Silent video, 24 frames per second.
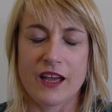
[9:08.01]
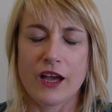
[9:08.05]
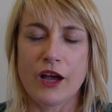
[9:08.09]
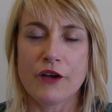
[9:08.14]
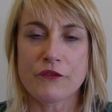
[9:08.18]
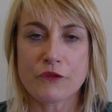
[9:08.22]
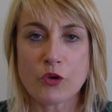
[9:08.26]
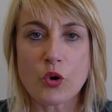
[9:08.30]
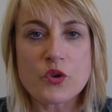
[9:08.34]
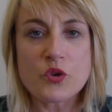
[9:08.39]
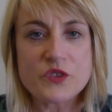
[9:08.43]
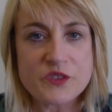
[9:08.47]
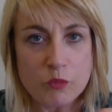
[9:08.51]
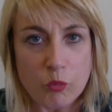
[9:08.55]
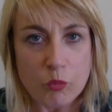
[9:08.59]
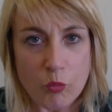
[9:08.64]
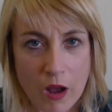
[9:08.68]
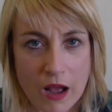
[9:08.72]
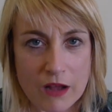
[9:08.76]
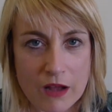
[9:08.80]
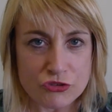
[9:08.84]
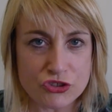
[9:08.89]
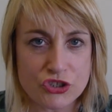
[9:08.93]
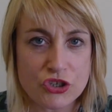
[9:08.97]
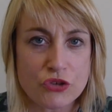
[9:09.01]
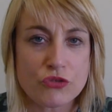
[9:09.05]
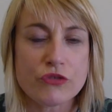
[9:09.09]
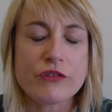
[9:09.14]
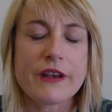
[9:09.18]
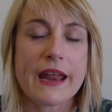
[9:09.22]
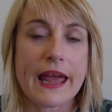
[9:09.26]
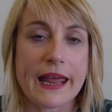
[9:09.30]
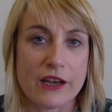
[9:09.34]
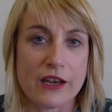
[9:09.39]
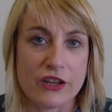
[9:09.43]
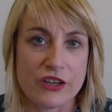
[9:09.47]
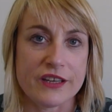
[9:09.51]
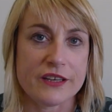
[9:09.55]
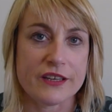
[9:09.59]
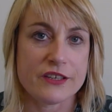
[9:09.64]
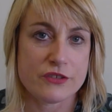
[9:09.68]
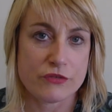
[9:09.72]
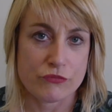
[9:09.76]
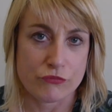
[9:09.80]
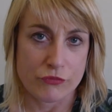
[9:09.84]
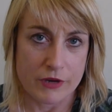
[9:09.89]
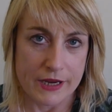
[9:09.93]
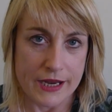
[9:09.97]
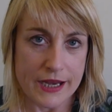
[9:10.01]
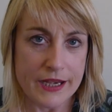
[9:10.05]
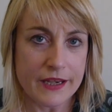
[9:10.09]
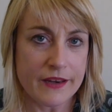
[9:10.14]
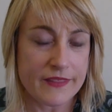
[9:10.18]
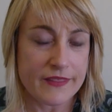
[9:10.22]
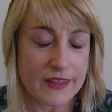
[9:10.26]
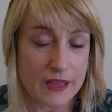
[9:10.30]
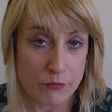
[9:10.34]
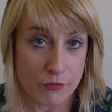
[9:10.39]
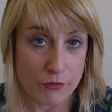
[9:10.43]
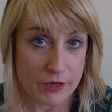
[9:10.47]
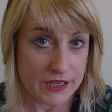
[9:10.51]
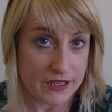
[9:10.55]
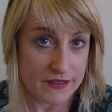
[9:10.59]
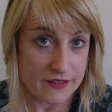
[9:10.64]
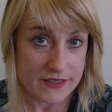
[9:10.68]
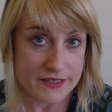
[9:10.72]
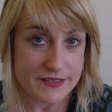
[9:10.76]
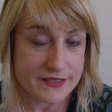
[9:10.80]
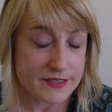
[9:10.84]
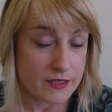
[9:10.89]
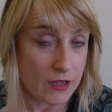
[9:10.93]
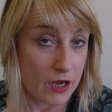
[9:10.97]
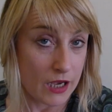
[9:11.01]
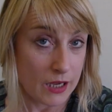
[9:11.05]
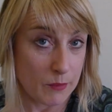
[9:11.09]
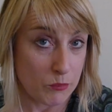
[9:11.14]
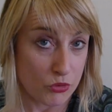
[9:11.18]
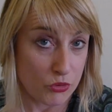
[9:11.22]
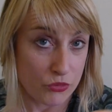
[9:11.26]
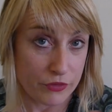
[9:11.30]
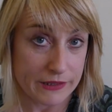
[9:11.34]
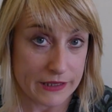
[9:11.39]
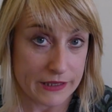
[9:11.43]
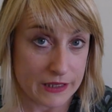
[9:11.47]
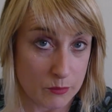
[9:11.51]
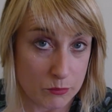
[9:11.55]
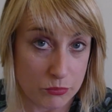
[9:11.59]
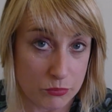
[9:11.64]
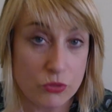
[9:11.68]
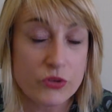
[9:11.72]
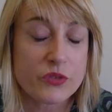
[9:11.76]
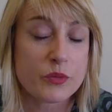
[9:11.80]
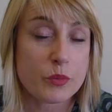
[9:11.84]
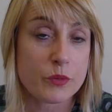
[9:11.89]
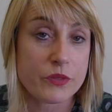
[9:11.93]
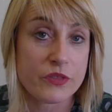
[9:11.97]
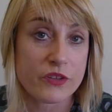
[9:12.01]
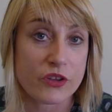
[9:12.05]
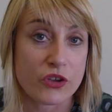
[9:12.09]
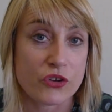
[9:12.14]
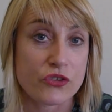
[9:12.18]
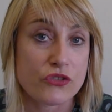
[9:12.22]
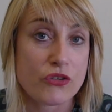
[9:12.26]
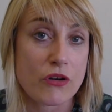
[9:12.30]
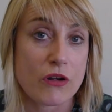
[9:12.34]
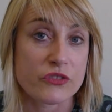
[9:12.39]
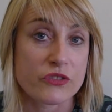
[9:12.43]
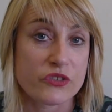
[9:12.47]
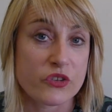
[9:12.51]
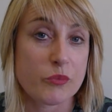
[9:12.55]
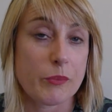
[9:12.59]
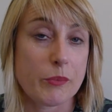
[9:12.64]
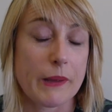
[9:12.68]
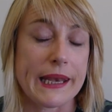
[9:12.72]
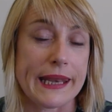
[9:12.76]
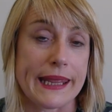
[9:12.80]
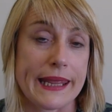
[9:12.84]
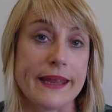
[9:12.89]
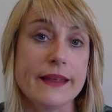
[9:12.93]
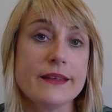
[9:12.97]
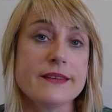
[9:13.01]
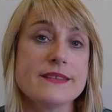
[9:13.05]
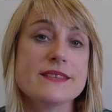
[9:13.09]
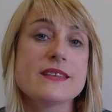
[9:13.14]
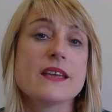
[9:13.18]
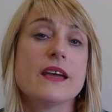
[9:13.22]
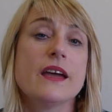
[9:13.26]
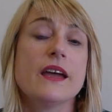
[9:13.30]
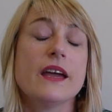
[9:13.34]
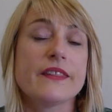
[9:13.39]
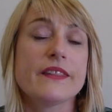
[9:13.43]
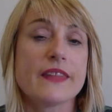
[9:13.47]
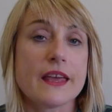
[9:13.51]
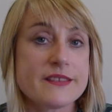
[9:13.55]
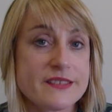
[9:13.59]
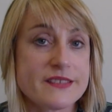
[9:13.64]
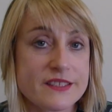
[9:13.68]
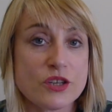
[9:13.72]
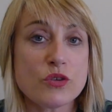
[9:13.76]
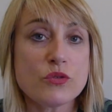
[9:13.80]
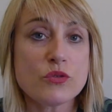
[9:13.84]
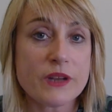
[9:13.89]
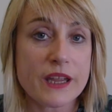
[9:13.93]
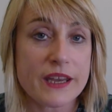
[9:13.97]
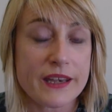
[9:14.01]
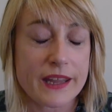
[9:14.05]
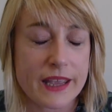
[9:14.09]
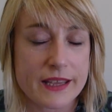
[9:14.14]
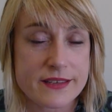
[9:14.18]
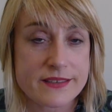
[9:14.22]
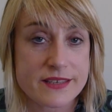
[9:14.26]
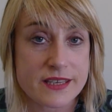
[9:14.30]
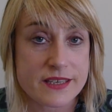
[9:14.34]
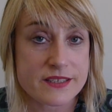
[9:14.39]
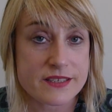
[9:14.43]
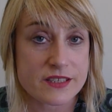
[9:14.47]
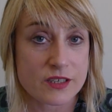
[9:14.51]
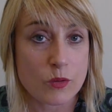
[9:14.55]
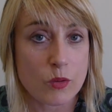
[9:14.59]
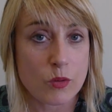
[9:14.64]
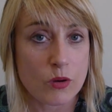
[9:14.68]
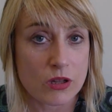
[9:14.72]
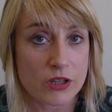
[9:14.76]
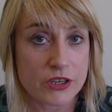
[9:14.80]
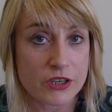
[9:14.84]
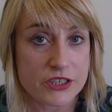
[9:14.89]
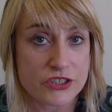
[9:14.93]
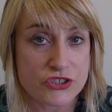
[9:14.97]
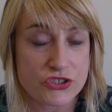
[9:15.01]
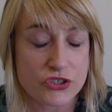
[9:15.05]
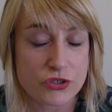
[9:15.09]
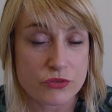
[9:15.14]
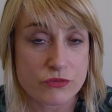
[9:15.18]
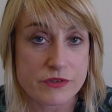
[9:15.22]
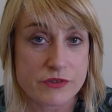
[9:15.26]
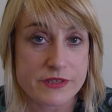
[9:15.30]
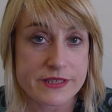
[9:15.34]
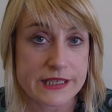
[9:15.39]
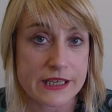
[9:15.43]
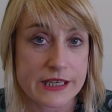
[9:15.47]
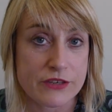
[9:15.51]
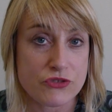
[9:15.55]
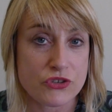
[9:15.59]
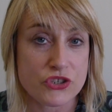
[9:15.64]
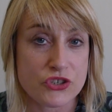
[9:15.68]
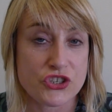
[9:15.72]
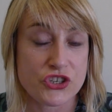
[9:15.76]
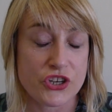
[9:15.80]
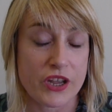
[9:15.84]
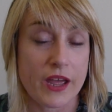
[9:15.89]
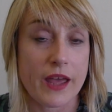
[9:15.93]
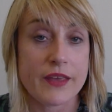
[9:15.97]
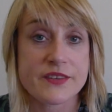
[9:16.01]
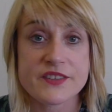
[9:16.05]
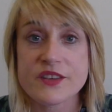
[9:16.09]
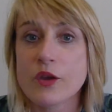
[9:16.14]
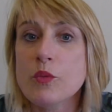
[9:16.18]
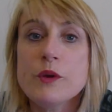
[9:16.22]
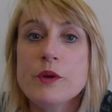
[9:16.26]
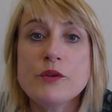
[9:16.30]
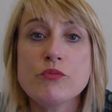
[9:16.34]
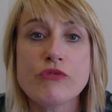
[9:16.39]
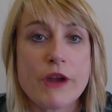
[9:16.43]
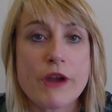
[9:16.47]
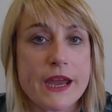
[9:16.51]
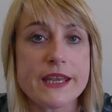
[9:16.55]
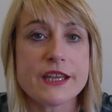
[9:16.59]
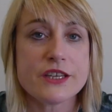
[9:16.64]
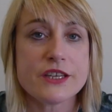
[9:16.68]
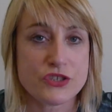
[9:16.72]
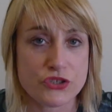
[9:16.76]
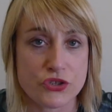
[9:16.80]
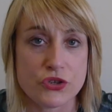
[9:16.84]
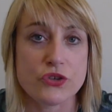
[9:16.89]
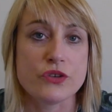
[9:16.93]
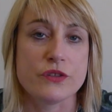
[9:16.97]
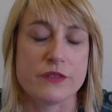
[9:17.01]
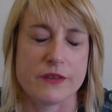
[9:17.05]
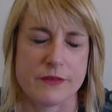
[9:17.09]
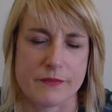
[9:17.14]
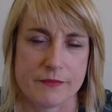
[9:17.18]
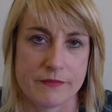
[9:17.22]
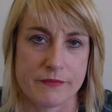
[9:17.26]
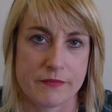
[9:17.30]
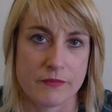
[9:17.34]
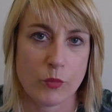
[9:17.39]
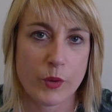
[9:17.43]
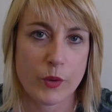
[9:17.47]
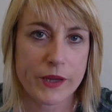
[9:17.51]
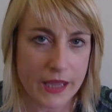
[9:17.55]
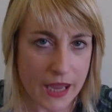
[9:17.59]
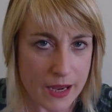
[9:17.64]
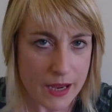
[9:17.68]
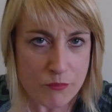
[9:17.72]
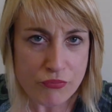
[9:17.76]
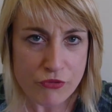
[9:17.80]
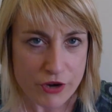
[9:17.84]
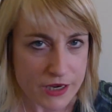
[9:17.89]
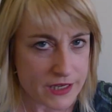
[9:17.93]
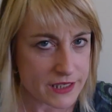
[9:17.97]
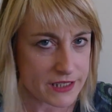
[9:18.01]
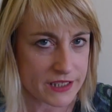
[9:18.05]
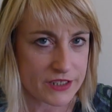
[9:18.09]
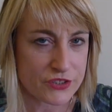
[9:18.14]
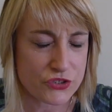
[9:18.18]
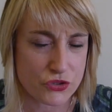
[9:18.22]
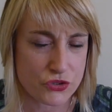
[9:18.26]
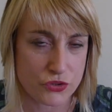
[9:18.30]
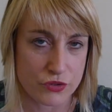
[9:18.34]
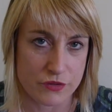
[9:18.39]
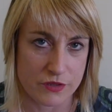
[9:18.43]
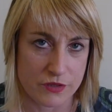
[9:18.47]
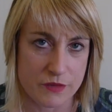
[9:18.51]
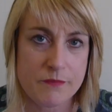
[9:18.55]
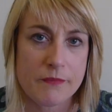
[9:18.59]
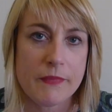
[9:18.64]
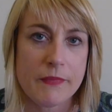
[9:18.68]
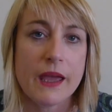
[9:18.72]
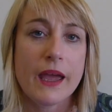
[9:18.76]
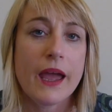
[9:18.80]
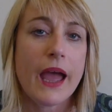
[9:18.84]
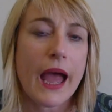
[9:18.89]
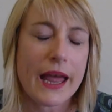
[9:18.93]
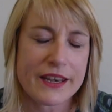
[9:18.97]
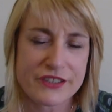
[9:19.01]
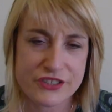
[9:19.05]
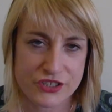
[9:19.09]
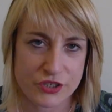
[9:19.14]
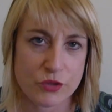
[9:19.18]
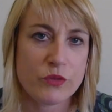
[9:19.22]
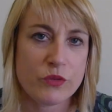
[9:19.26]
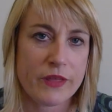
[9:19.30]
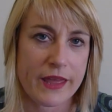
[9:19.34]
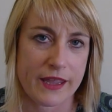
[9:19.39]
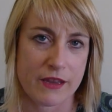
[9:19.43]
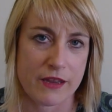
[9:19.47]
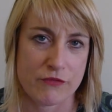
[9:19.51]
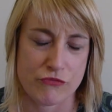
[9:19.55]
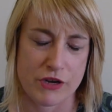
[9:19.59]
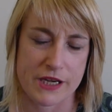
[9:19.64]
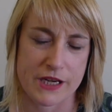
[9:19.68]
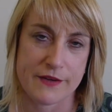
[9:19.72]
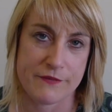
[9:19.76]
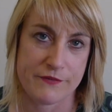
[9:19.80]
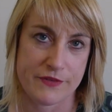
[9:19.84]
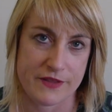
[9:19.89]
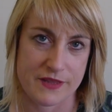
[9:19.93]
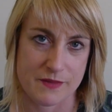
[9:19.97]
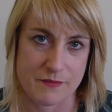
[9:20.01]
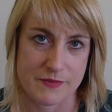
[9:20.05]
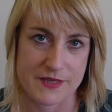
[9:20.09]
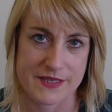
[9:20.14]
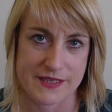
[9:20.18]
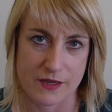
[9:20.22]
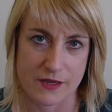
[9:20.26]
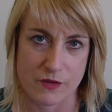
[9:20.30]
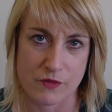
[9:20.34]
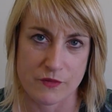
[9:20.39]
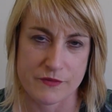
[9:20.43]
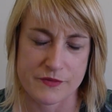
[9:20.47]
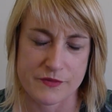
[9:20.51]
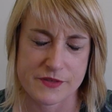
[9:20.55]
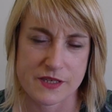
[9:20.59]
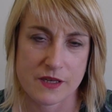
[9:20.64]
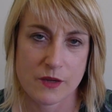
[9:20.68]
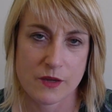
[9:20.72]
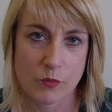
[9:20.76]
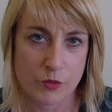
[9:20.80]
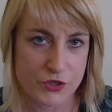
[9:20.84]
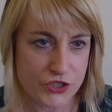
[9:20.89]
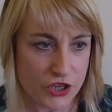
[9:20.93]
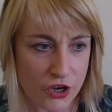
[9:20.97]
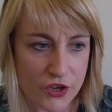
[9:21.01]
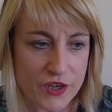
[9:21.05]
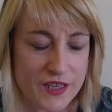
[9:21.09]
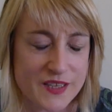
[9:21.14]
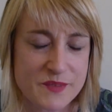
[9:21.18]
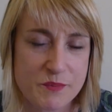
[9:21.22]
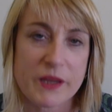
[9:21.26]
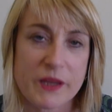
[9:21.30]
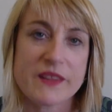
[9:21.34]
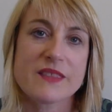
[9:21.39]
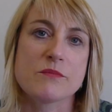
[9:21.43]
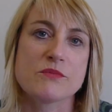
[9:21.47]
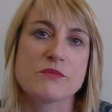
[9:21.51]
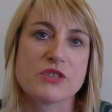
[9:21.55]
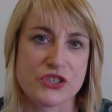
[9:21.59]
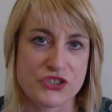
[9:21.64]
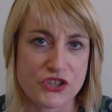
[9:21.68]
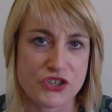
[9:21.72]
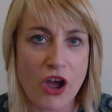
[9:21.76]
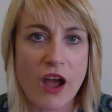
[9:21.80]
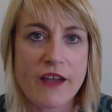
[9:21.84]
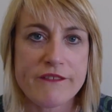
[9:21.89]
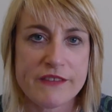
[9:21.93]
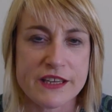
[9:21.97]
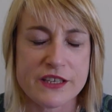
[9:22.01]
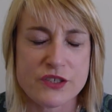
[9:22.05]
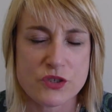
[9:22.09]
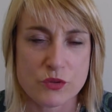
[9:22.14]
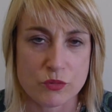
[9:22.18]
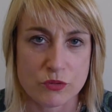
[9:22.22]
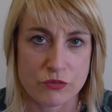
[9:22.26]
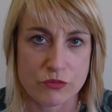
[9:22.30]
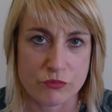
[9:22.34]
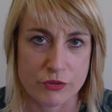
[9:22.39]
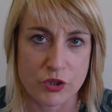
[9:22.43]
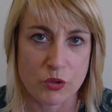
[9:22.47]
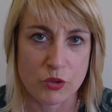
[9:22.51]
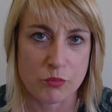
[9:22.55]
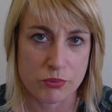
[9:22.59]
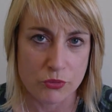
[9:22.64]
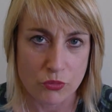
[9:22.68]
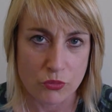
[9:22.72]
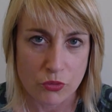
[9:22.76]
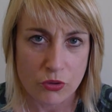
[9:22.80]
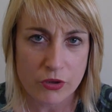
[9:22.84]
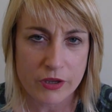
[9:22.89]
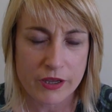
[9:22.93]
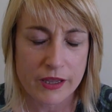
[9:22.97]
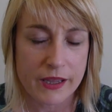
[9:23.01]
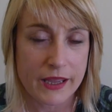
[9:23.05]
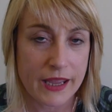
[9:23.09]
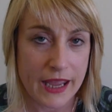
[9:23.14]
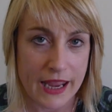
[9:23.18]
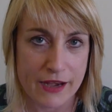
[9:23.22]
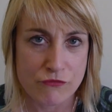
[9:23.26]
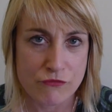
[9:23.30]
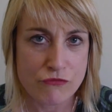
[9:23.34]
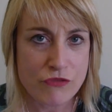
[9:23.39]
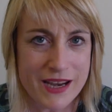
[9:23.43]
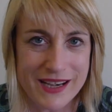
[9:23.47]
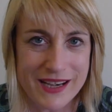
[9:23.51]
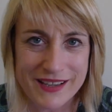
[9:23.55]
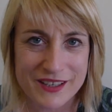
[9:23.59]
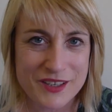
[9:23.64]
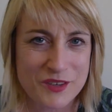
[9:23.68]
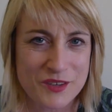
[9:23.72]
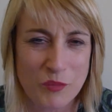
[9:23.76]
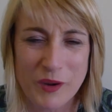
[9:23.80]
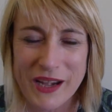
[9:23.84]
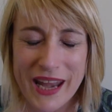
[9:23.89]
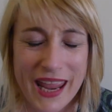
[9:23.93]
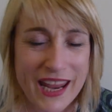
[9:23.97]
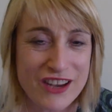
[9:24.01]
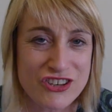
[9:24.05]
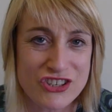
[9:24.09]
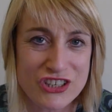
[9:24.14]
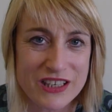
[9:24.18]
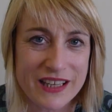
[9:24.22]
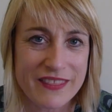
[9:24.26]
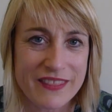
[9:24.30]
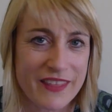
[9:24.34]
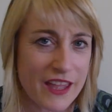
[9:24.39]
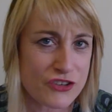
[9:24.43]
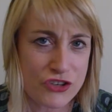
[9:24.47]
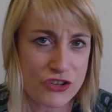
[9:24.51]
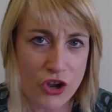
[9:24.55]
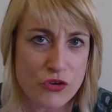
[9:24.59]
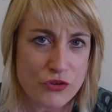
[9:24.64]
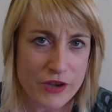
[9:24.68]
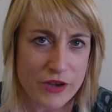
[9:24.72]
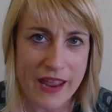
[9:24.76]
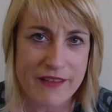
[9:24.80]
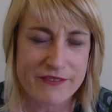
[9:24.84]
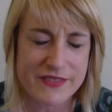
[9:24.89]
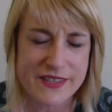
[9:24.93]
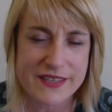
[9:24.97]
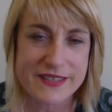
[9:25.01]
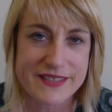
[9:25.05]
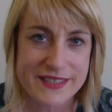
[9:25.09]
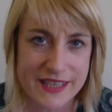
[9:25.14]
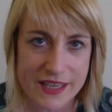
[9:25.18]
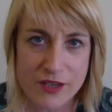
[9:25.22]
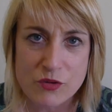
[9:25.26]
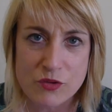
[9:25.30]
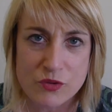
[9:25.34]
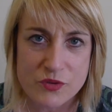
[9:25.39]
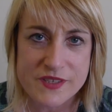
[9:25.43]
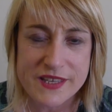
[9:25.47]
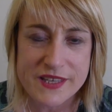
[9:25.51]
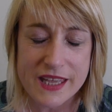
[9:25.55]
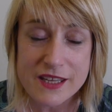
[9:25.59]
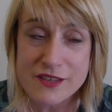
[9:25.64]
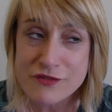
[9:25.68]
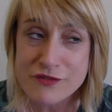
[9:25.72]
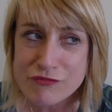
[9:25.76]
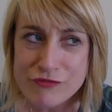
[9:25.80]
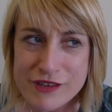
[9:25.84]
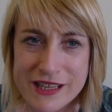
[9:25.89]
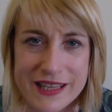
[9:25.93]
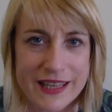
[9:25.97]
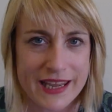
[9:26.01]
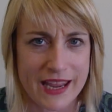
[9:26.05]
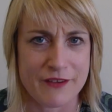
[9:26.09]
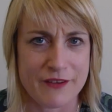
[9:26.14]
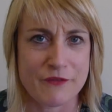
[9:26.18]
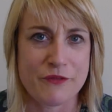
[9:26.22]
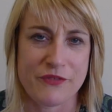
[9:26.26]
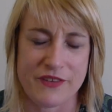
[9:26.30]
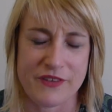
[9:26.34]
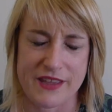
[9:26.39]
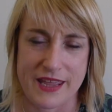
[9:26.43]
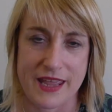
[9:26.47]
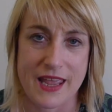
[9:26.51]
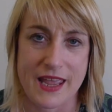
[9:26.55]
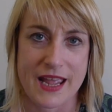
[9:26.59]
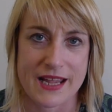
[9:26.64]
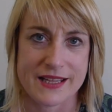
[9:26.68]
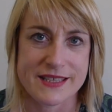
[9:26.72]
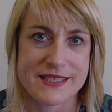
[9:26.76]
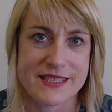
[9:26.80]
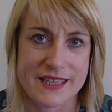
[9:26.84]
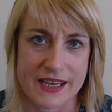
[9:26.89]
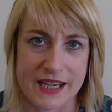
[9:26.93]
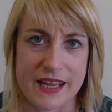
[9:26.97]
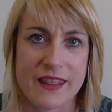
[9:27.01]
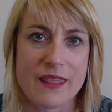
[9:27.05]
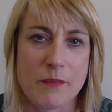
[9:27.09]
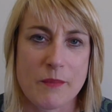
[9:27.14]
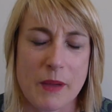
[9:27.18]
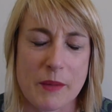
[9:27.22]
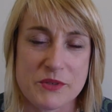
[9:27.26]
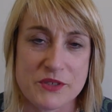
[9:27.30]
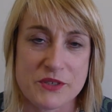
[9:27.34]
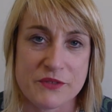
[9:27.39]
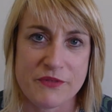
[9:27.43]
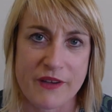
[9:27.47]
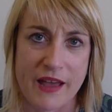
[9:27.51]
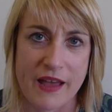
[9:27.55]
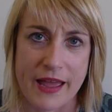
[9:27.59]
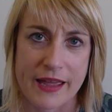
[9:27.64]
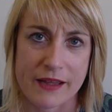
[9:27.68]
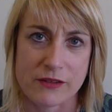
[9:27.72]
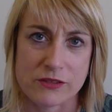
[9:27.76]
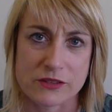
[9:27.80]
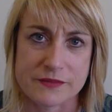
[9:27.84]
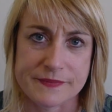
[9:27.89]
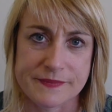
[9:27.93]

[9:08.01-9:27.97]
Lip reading: Of course, while children are learning to read, and they're reading these slightly boring little books with the controlled spellings, they still need access to quality children's literature. So we read it to them. We keep reading it to them until they can read it for themselves. We don't expect them to dive into a real book and read it when actually they don't have the skills. That is really unfair and setting them up to fail.